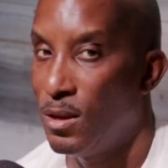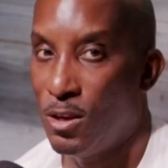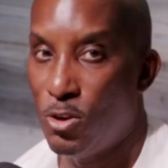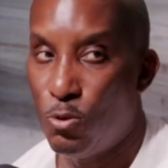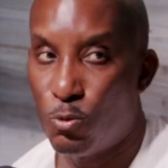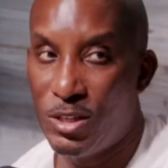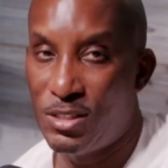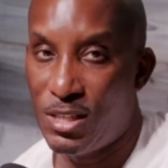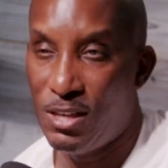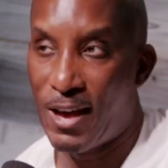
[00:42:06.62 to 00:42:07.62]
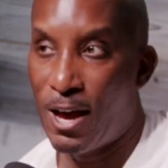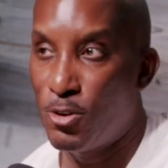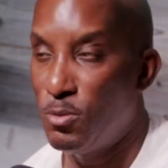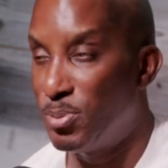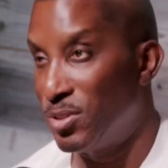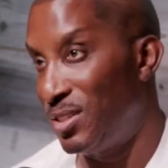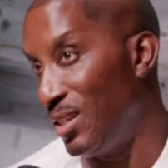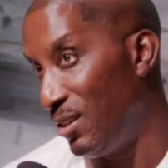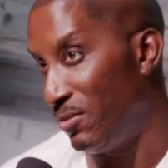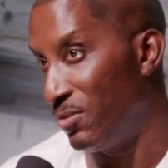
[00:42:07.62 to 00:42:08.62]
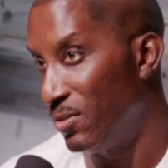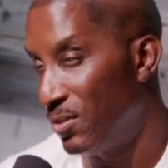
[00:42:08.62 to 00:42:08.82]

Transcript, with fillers: you receive how you perceive